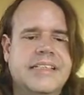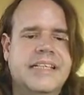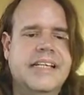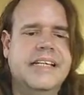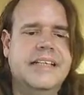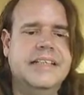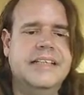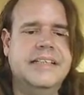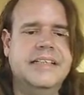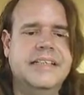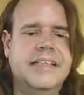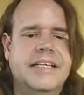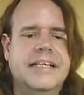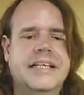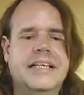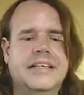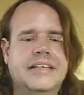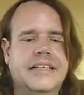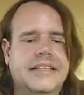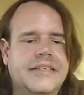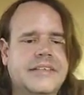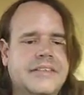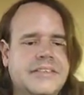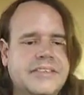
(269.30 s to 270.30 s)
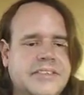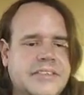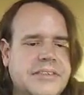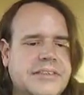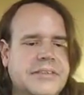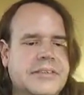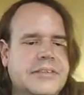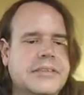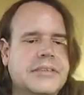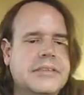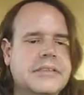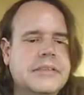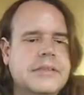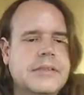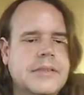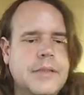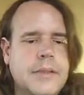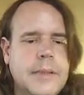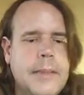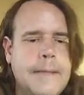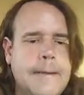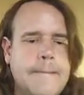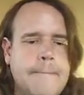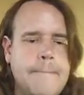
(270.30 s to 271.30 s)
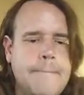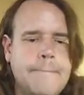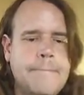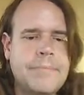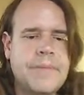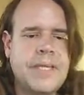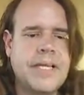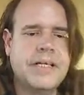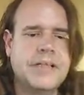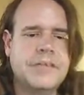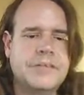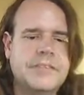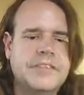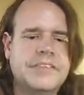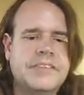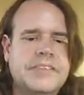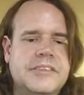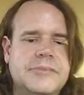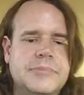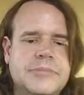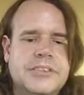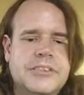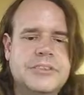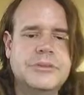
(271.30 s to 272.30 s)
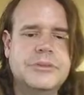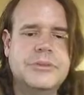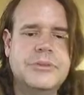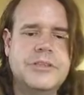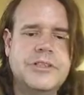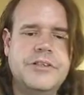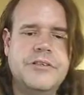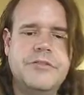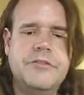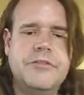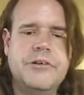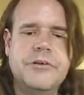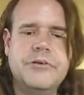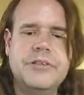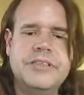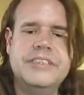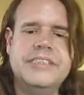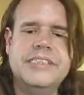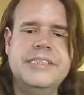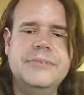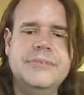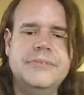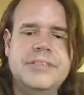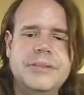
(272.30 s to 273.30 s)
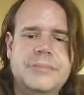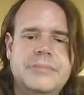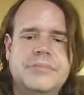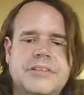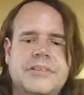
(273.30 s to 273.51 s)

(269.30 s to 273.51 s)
It says Majority Forward teamed up with another dark money group, Vote Vets,